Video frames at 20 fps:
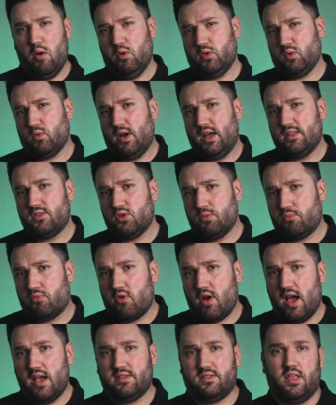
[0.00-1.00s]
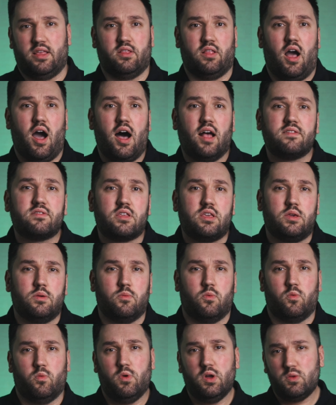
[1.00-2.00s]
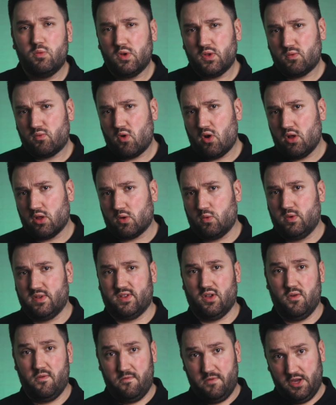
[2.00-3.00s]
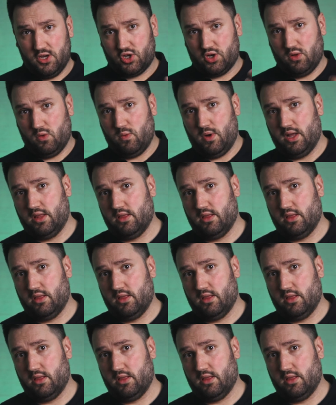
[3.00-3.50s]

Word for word: I was quite surprised and asked him what was wrong with the official